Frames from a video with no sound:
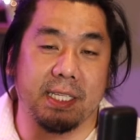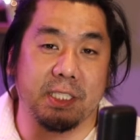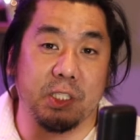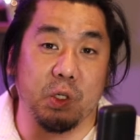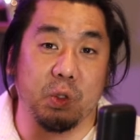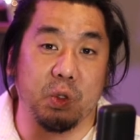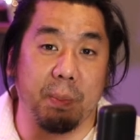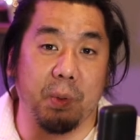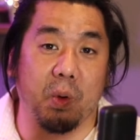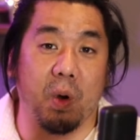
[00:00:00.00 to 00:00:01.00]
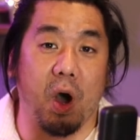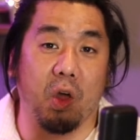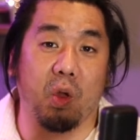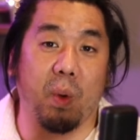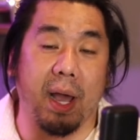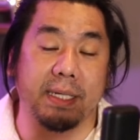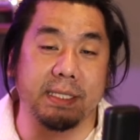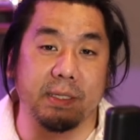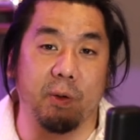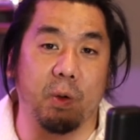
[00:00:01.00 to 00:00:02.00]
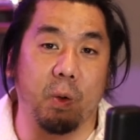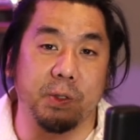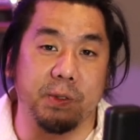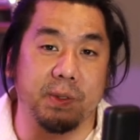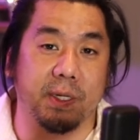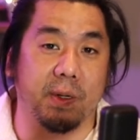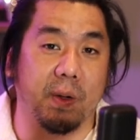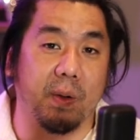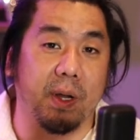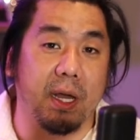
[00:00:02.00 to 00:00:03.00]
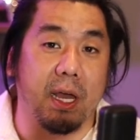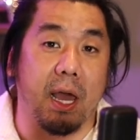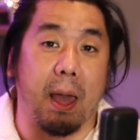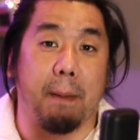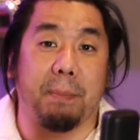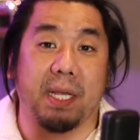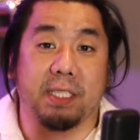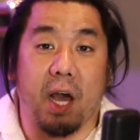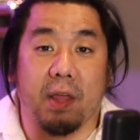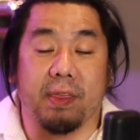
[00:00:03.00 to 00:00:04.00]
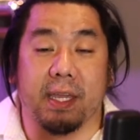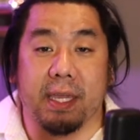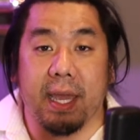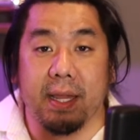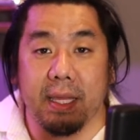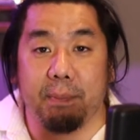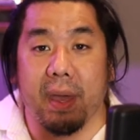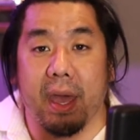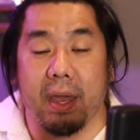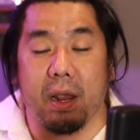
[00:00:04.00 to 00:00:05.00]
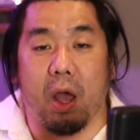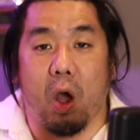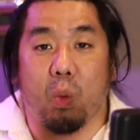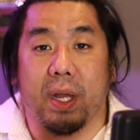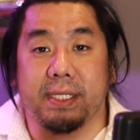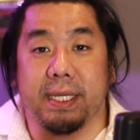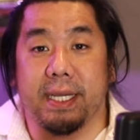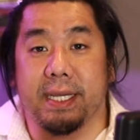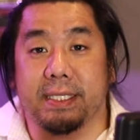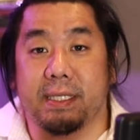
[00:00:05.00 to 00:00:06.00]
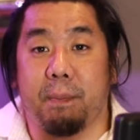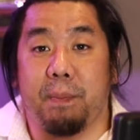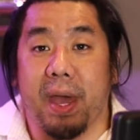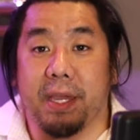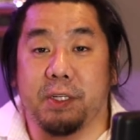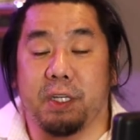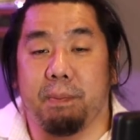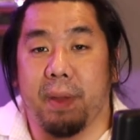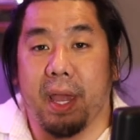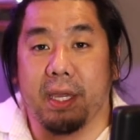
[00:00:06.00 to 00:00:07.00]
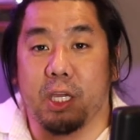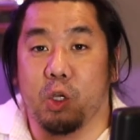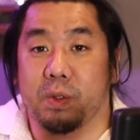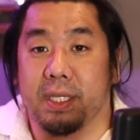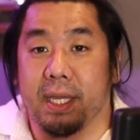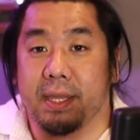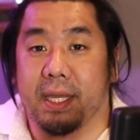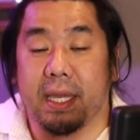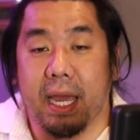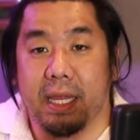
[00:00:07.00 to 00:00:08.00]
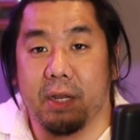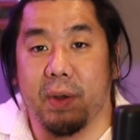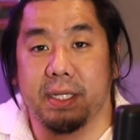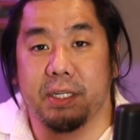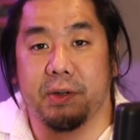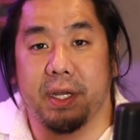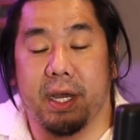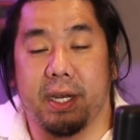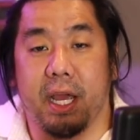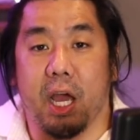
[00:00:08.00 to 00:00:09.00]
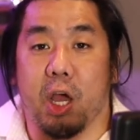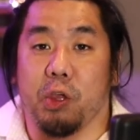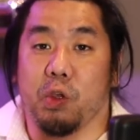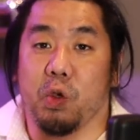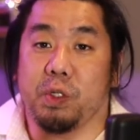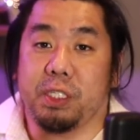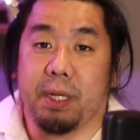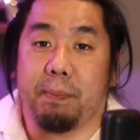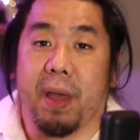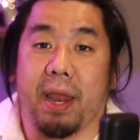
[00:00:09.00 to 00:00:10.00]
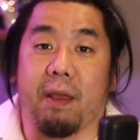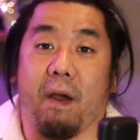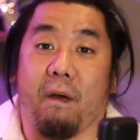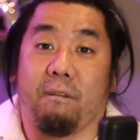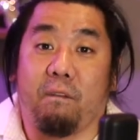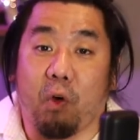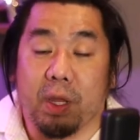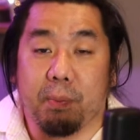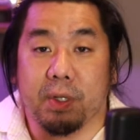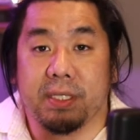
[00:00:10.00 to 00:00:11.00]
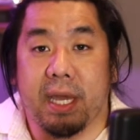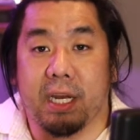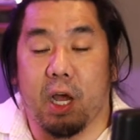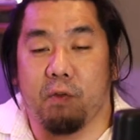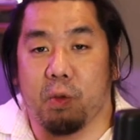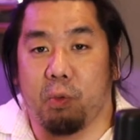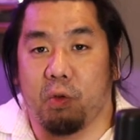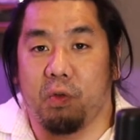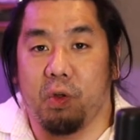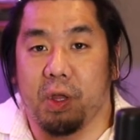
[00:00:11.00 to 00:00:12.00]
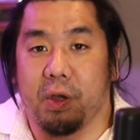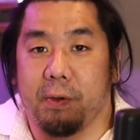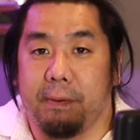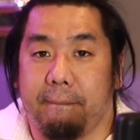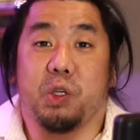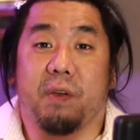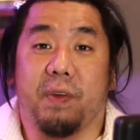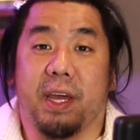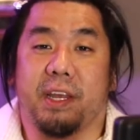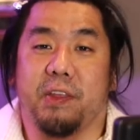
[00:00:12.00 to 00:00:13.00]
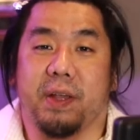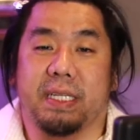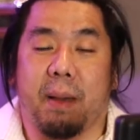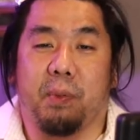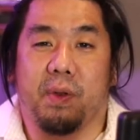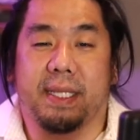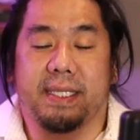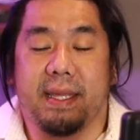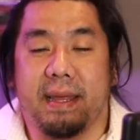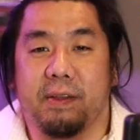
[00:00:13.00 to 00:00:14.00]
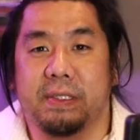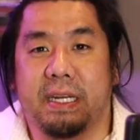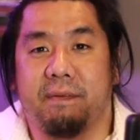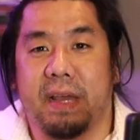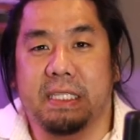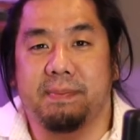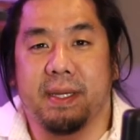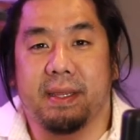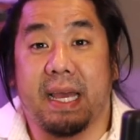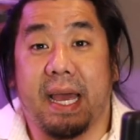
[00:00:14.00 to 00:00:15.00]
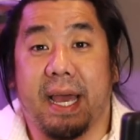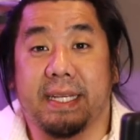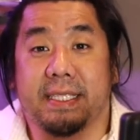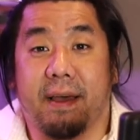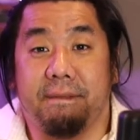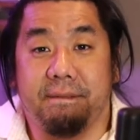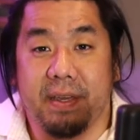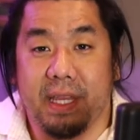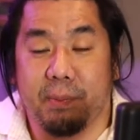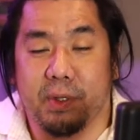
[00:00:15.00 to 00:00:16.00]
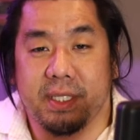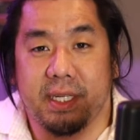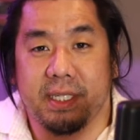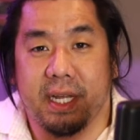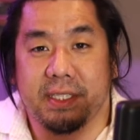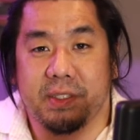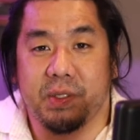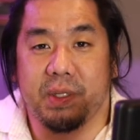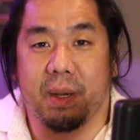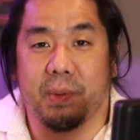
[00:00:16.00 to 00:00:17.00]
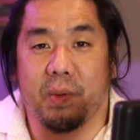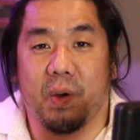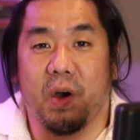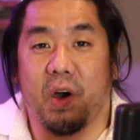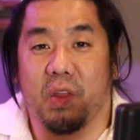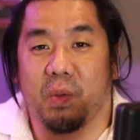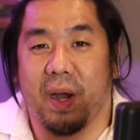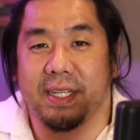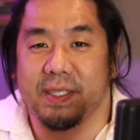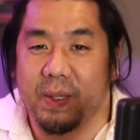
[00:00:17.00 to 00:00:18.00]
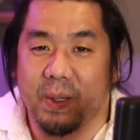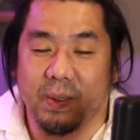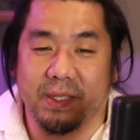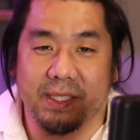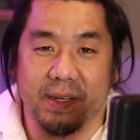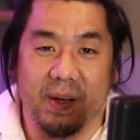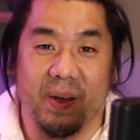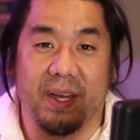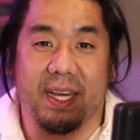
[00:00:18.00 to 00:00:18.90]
to triple, otherwise it will go to zero. Based on the Kelly bet, which is the bet you should make using the Kelly Criterion, you should bet 40% of your portfolio. To give another example, let's say that there's an investment that has a 50% chance to double, otherwise it'll go to zero.